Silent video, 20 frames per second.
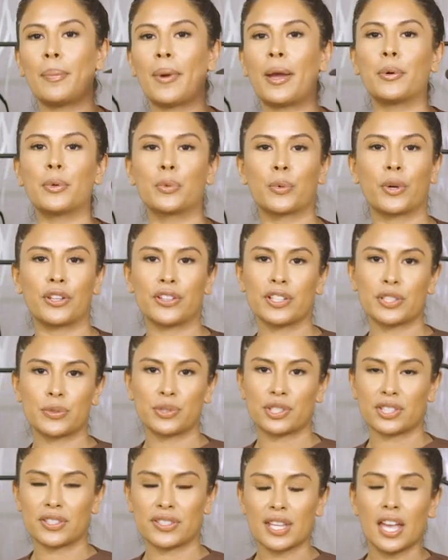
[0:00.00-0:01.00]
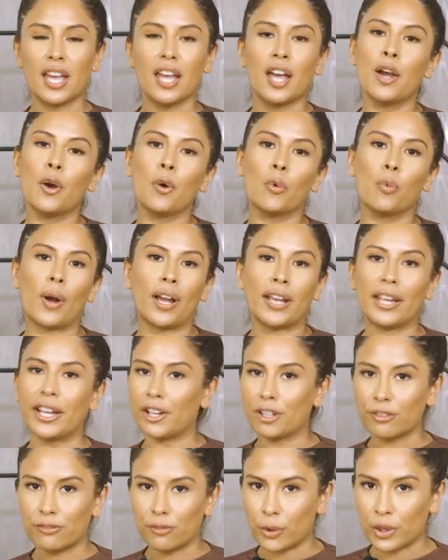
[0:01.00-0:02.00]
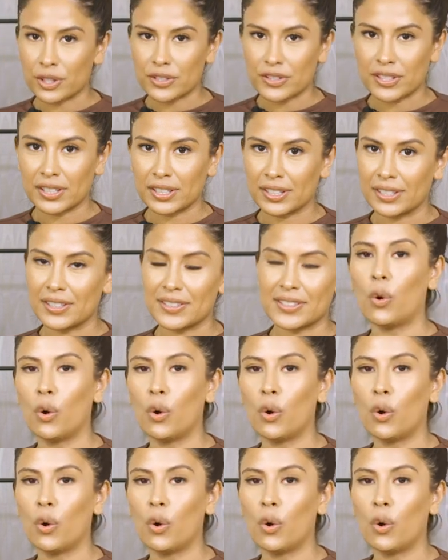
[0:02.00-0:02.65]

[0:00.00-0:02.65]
I would wear this with just white Air Forces,